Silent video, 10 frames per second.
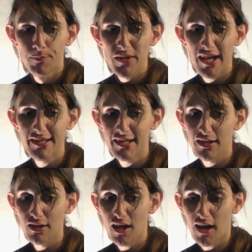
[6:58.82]
I did
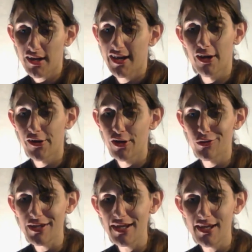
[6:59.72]
a lot of
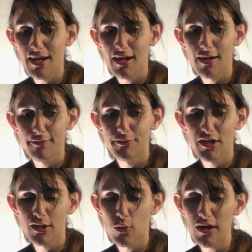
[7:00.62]
karaoke.
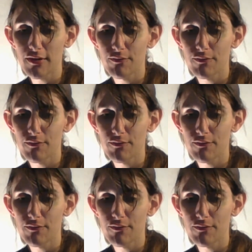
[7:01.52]
Done quite a